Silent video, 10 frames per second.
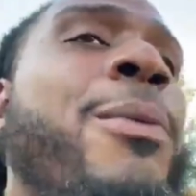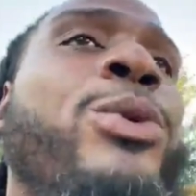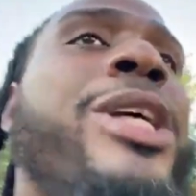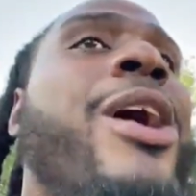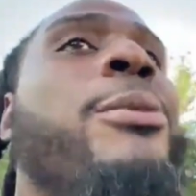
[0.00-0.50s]

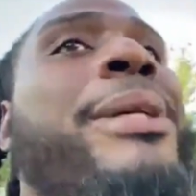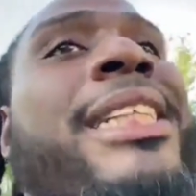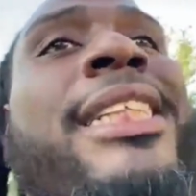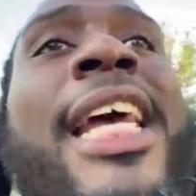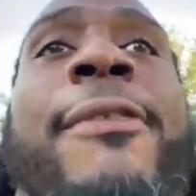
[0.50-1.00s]
I want y'all to
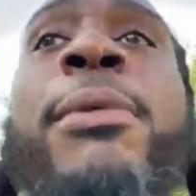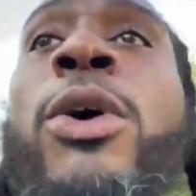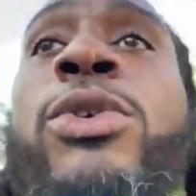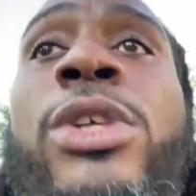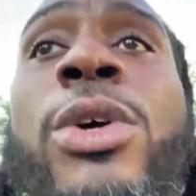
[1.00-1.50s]
be safe,
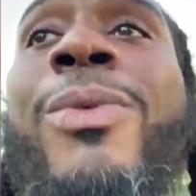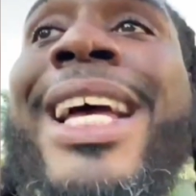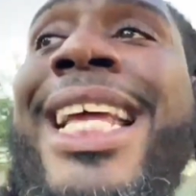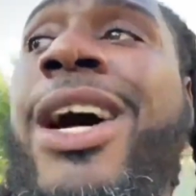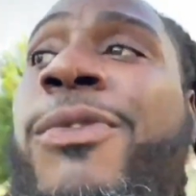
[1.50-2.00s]
bro. You know,
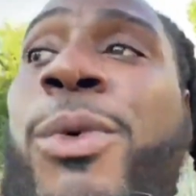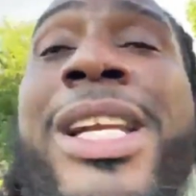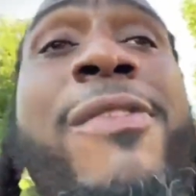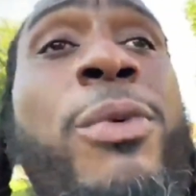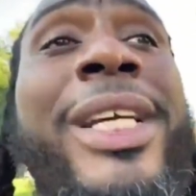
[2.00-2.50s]
right now,
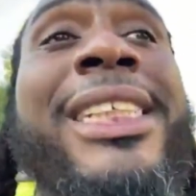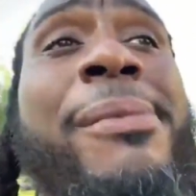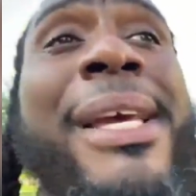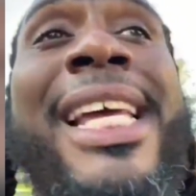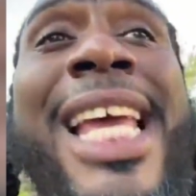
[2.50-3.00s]
for whatever
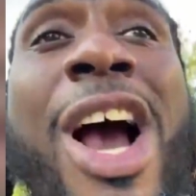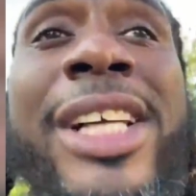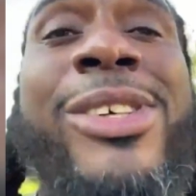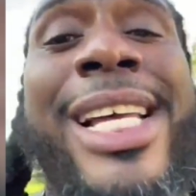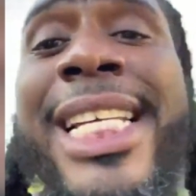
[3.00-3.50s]
reason, man, they
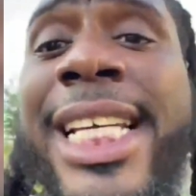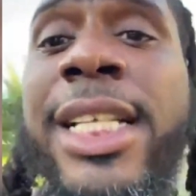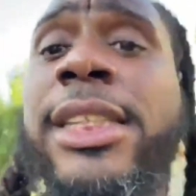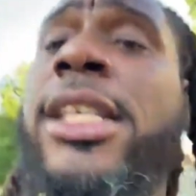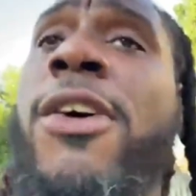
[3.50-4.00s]
are trying to
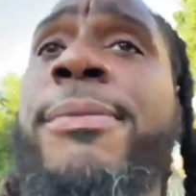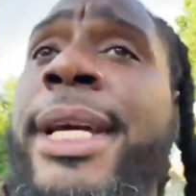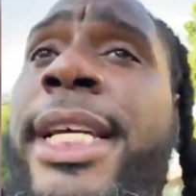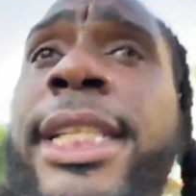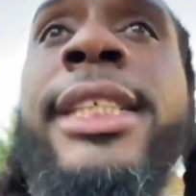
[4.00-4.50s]
kill us
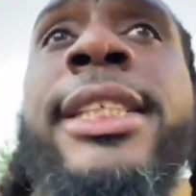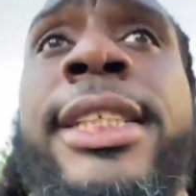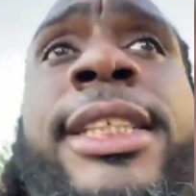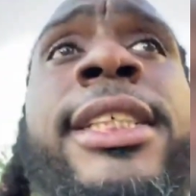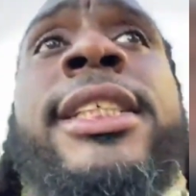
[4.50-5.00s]
off, man.
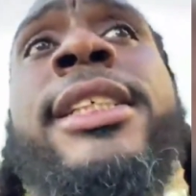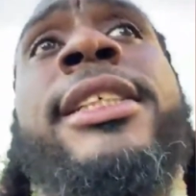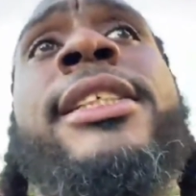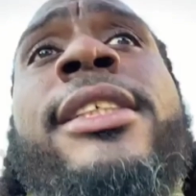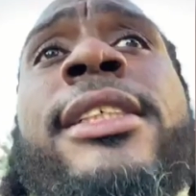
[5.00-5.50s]

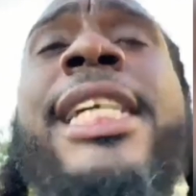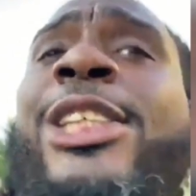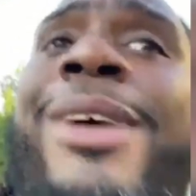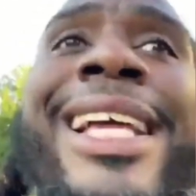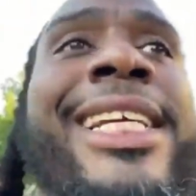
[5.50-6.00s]

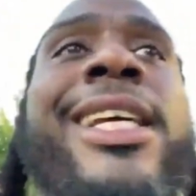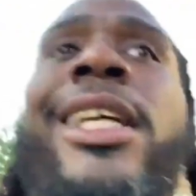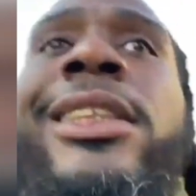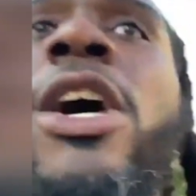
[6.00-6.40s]
They trying to kill